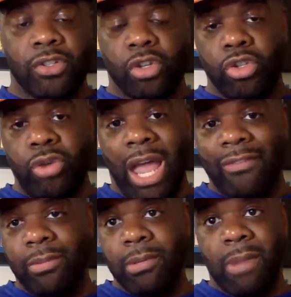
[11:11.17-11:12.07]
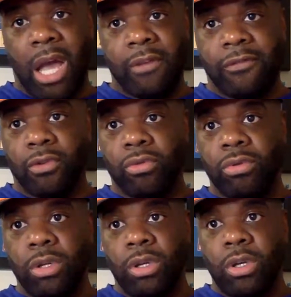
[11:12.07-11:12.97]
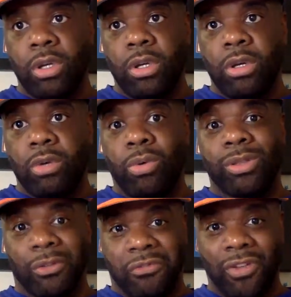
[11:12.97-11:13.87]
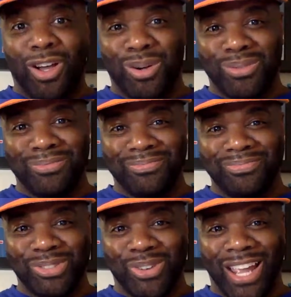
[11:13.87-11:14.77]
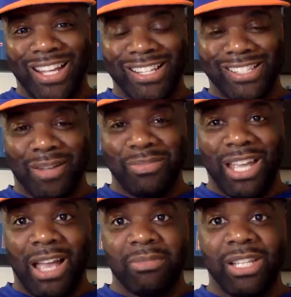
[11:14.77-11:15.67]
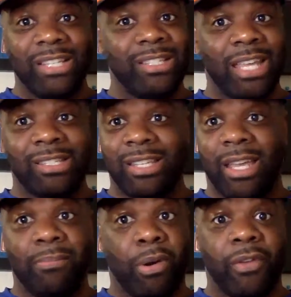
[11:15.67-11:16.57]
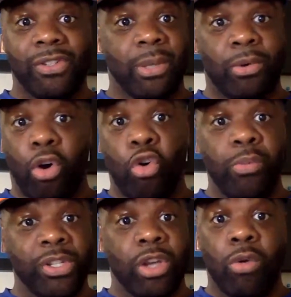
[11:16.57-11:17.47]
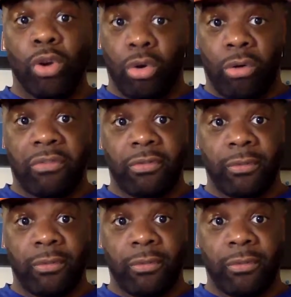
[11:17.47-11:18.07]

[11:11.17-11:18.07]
So you have to be mindful with the flow, right? Because sometimes, let's say perfect example, Obi's going off